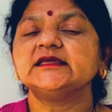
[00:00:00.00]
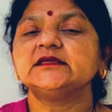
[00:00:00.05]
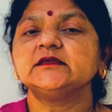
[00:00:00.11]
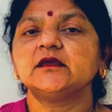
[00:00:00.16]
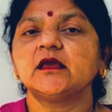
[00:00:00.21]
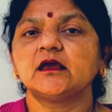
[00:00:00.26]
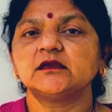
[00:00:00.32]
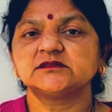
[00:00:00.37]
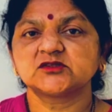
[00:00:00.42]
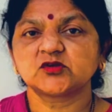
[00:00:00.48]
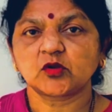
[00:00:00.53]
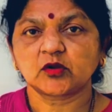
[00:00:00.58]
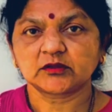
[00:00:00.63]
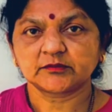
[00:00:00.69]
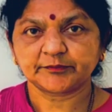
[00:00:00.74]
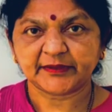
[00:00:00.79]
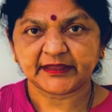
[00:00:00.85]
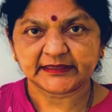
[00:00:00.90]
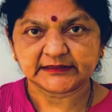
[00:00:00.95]
he saw
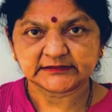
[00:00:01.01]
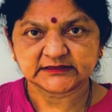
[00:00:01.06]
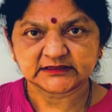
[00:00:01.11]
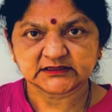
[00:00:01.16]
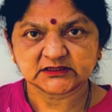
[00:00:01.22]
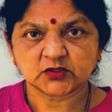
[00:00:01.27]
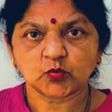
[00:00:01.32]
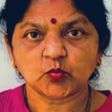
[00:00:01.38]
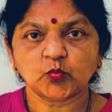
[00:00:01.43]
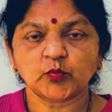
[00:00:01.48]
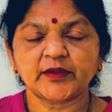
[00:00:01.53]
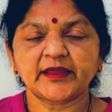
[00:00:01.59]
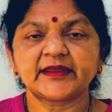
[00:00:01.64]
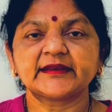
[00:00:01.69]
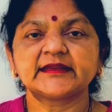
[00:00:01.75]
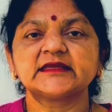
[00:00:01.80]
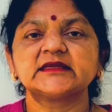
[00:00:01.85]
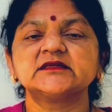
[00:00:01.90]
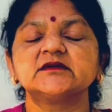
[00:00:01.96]
bakers
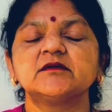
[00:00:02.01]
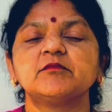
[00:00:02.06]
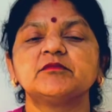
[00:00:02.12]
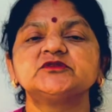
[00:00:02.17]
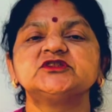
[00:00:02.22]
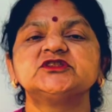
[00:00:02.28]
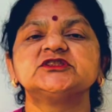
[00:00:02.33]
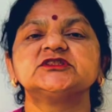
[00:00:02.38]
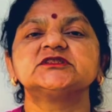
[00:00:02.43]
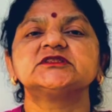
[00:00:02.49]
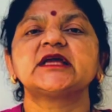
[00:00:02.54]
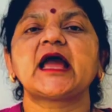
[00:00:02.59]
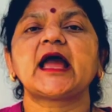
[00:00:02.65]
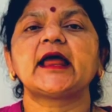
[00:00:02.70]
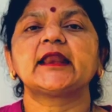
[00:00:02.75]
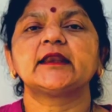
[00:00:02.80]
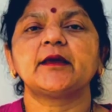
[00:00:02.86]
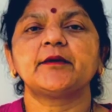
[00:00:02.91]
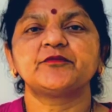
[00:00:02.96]
wearing a shirt
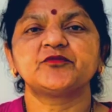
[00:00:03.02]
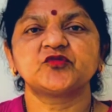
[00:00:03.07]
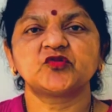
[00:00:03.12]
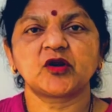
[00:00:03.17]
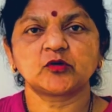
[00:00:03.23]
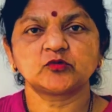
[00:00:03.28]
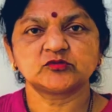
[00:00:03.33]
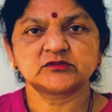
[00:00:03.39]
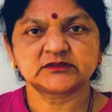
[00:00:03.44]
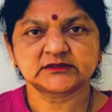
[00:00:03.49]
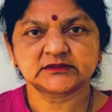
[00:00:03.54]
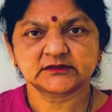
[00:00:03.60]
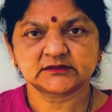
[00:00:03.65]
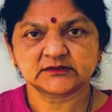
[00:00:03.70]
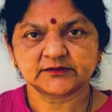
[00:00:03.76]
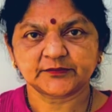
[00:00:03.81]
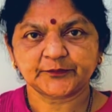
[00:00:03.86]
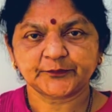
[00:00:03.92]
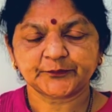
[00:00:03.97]
and a
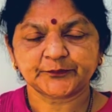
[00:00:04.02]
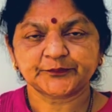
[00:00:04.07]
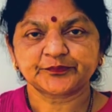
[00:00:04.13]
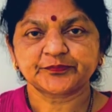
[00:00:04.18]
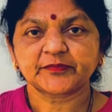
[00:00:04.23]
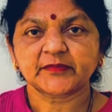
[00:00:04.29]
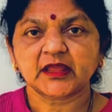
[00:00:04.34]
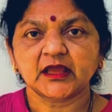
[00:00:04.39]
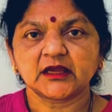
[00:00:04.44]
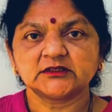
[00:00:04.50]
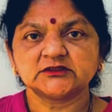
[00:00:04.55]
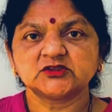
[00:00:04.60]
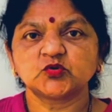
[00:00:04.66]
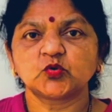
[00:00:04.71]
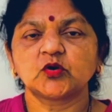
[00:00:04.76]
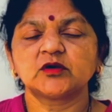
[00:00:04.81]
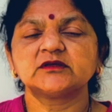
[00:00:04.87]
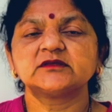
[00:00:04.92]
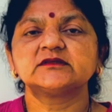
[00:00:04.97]
trouser, which
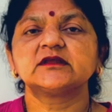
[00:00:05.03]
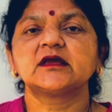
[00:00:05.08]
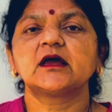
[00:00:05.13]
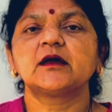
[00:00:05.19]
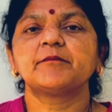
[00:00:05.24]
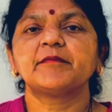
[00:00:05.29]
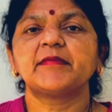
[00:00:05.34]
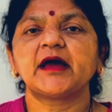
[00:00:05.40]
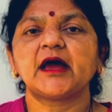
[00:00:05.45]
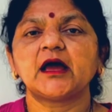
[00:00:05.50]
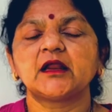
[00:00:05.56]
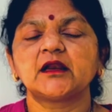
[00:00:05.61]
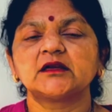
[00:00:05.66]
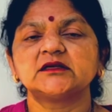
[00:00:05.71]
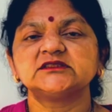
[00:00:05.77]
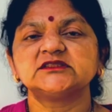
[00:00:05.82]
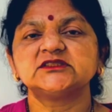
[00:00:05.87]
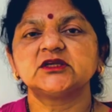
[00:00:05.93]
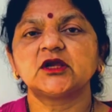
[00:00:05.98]
was the
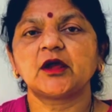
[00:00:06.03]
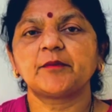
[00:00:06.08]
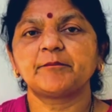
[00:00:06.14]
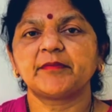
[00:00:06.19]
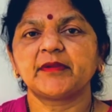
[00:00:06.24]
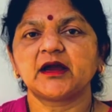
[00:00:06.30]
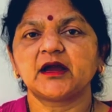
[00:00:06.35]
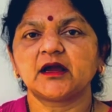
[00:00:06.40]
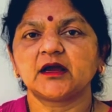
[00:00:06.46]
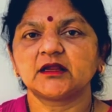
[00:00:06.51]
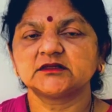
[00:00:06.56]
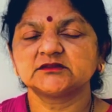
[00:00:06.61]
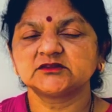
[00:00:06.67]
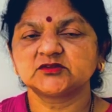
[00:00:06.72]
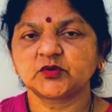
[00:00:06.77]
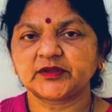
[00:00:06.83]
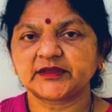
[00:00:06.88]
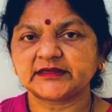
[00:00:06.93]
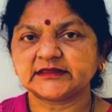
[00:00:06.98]
attire of the
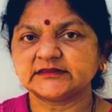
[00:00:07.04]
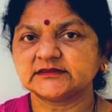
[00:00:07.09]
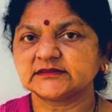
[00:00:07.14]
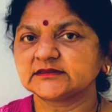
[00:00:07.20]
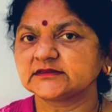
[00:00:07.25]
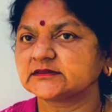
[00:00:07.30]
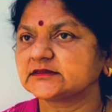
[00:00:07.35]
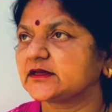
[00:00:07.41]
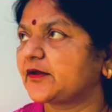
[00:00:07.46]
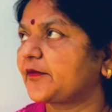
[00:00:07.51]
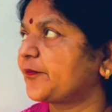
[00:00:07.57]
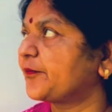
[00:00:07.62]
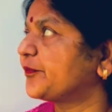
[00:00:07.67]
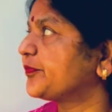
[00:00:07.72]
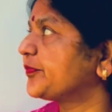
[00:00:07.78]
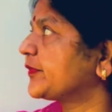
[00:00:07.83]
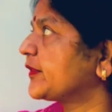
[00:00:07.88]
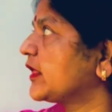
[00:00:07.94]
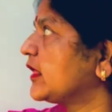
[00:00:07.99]
baker.
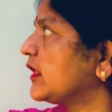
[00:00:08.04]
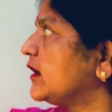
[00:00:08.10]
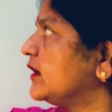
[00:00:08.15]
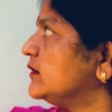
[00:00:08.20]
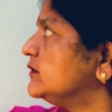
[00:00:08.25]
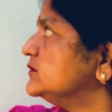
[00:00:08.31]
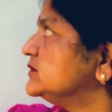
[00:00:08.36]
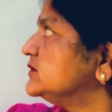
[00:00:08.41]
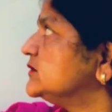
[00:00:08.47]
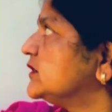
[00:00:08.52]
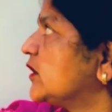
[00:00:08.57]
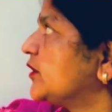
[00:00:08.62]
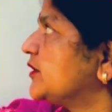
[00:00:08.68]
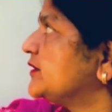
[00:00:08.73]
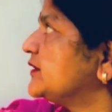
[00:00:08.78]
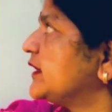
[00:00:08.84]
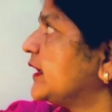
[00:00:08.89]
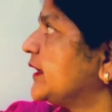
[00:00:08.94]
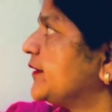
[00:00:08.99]
Even
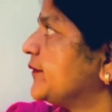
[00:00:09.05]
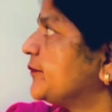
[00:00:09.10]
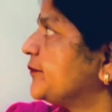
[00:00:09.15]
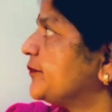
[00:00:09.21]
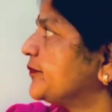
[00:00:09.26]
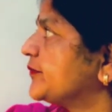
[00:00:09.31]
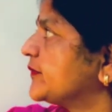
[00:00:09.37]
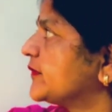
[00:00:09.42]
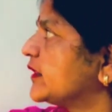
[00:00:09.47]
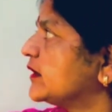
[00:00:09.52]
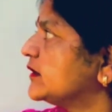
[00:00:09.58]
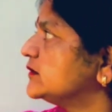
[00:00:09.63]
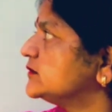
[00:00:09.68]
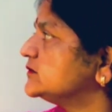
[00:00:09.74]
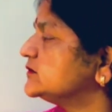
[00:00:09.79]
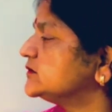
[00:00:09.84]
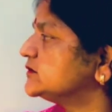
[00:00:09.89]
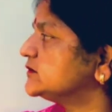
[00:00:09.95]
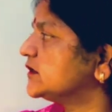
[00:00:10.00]
today,
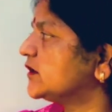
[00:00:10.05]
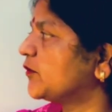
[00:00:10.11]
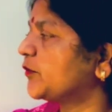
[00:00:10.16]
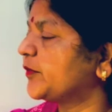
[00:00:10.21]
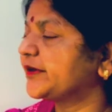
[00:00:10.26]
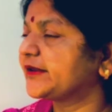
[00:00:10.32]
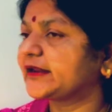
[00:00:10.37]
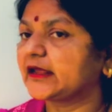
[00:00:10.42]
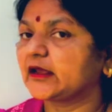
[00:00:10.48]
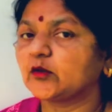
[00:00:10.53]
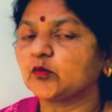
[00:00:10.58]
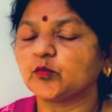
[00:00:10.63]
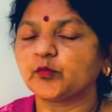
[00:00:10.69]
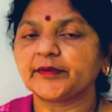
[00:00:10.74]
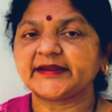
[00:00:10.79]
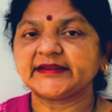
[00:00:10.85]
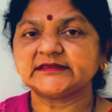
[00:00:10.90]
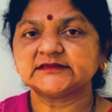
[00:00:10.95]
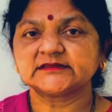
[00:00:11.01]
anyone who
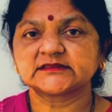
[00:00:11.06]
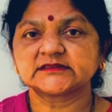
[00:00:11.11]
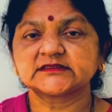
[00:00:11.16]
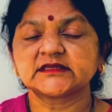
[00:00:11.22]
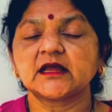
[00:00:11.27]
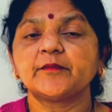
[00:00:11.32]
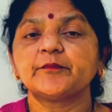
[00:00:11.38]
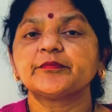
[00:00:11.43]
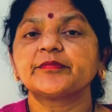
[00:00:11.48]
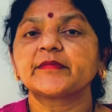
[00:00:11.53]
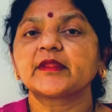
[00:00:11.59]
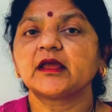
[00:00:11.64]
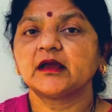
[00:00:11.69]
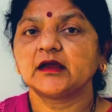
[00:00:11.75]
wears